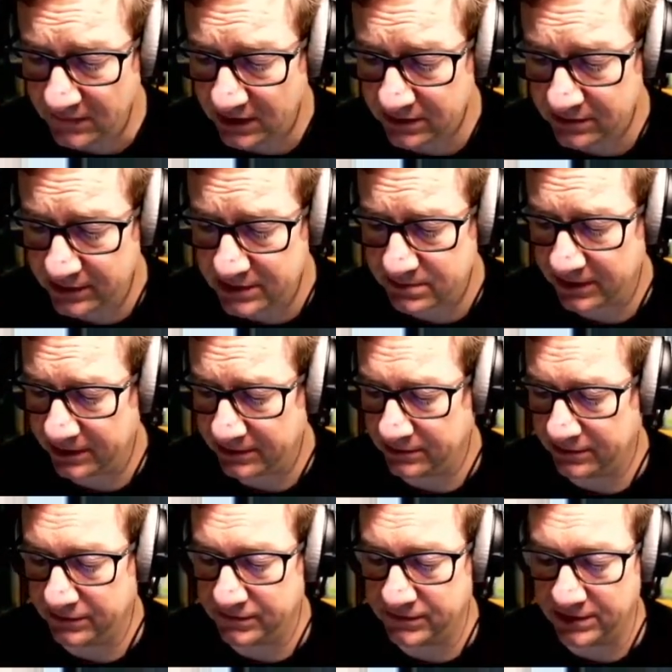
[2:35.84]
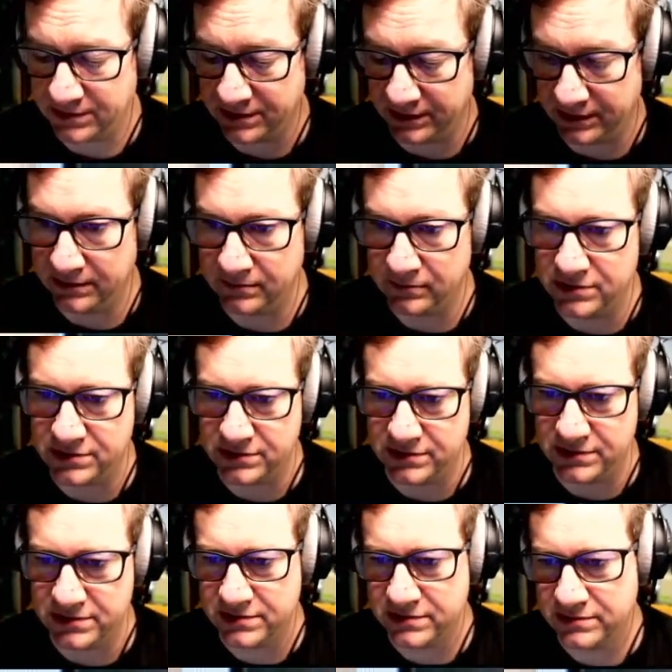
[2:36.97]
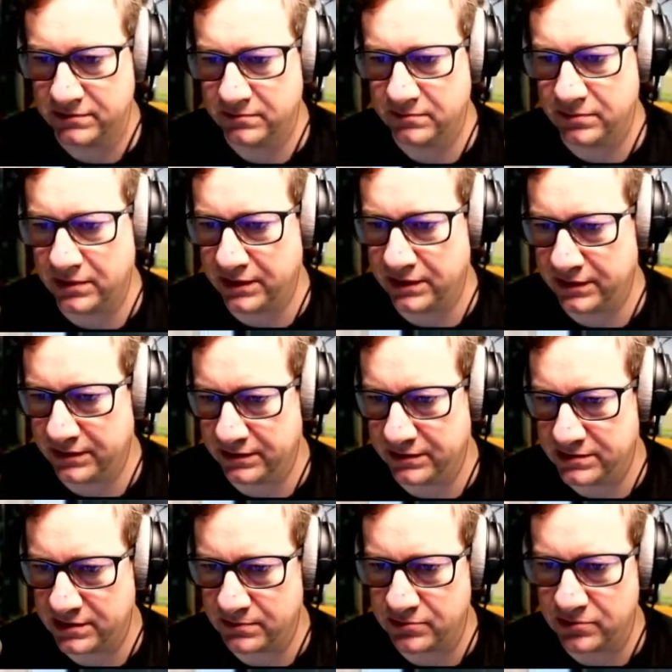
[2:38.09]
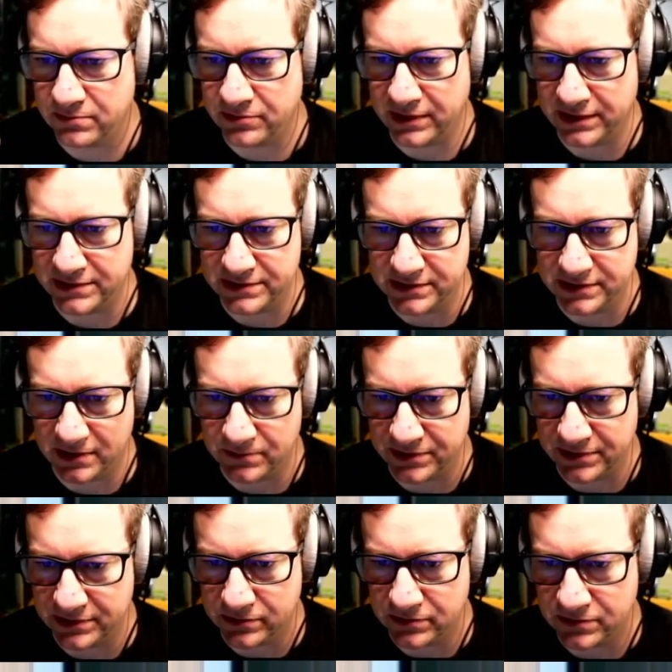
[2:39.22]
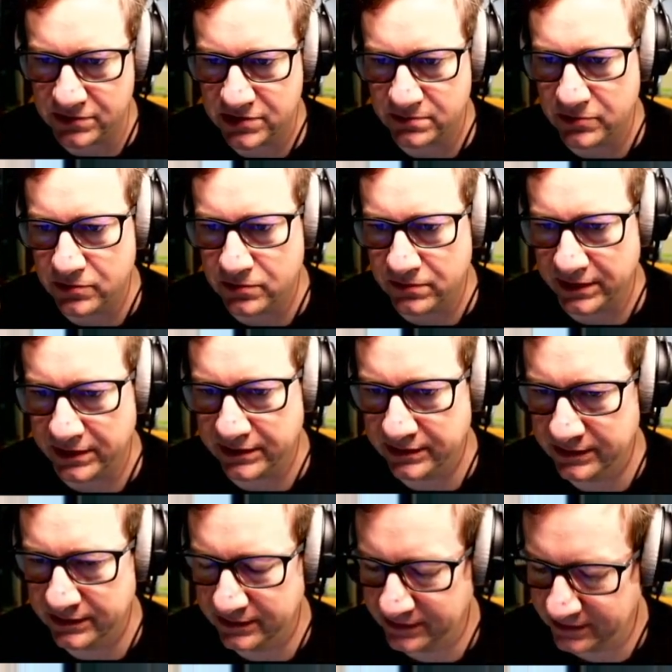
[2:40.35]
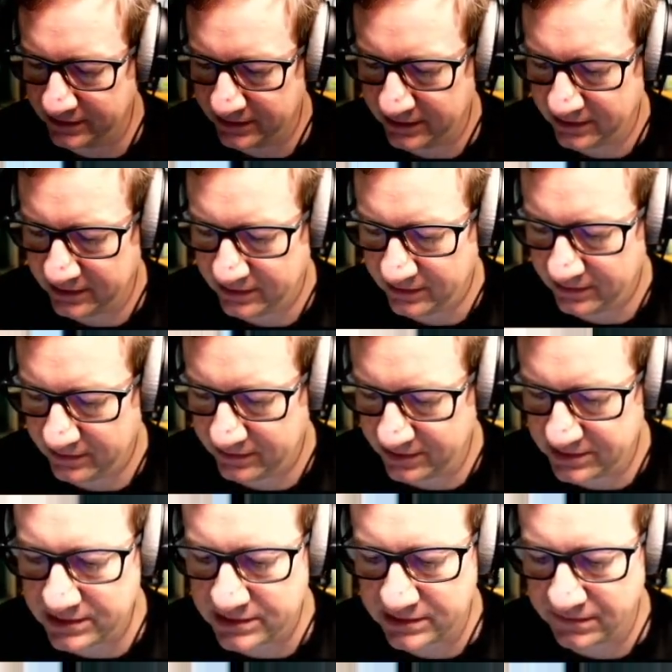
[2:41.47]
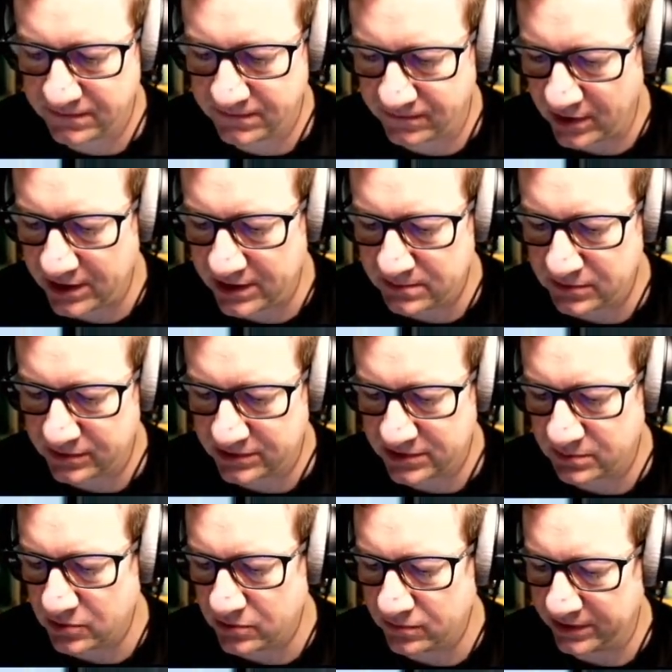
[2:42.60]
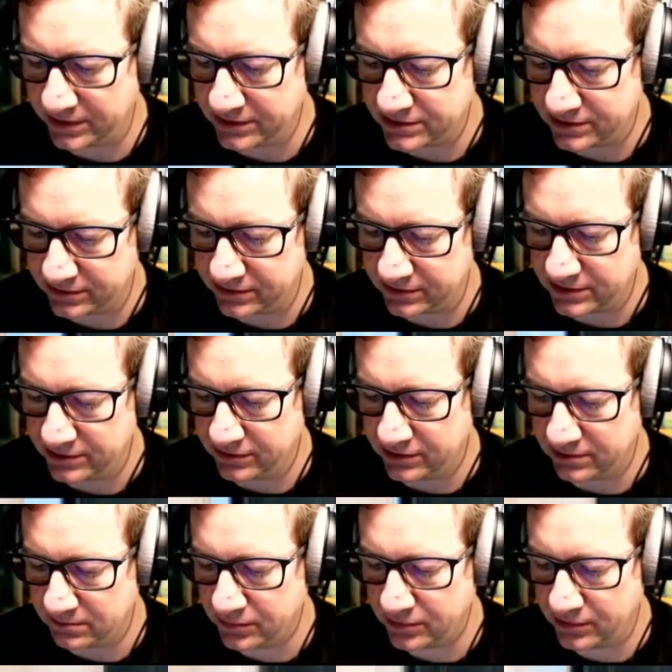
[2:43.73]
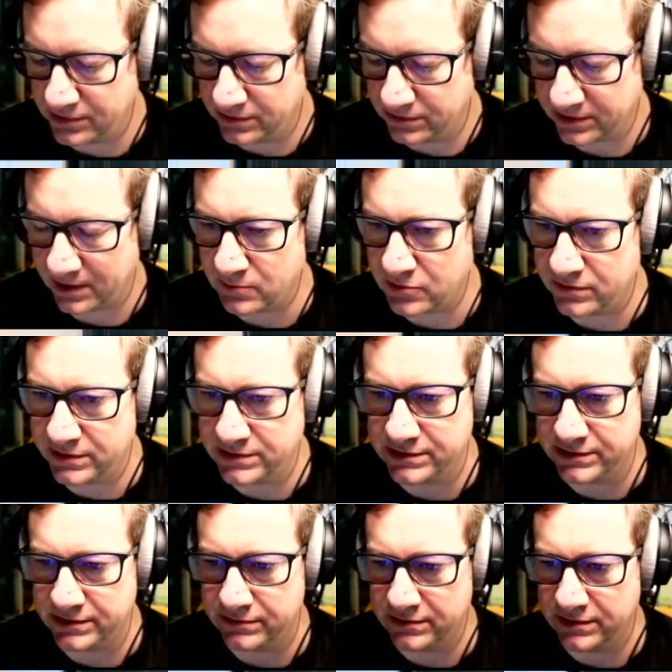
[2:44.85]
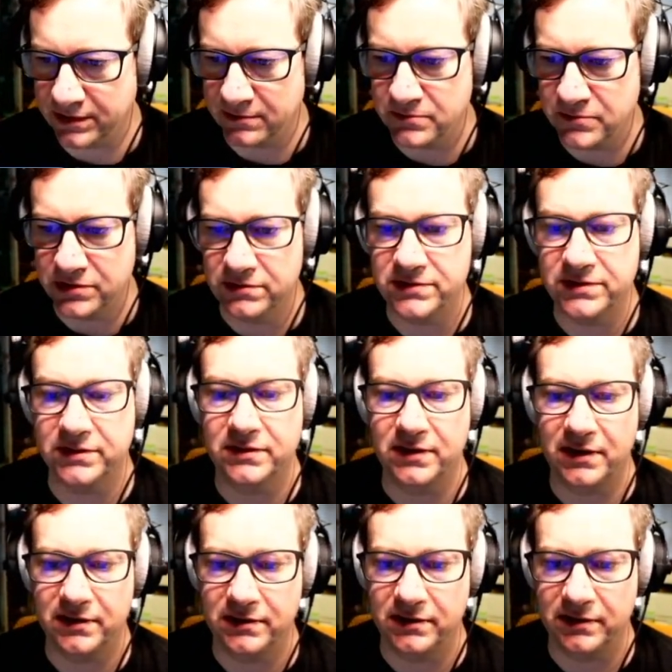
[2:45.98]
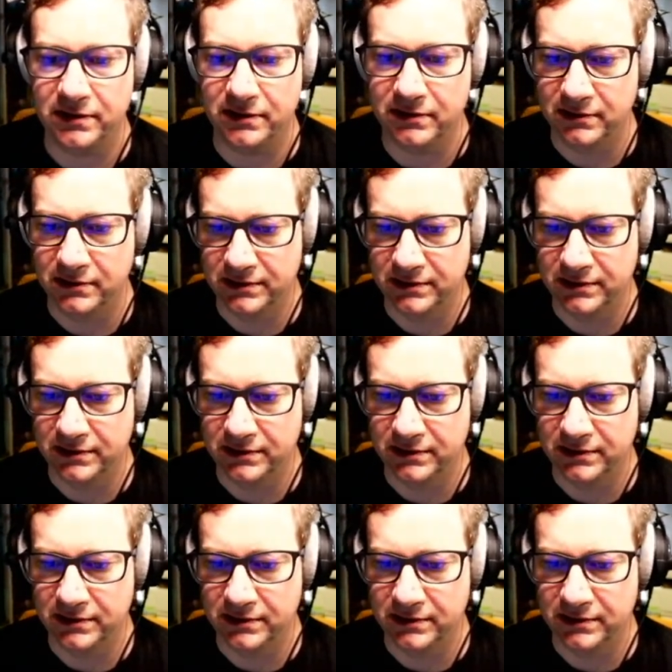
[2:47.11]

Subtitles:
this bit on the front here, which is by a separate branded company called Small Rig. This is a frame that Small Rig do that you can put your camera into, and I'm using that here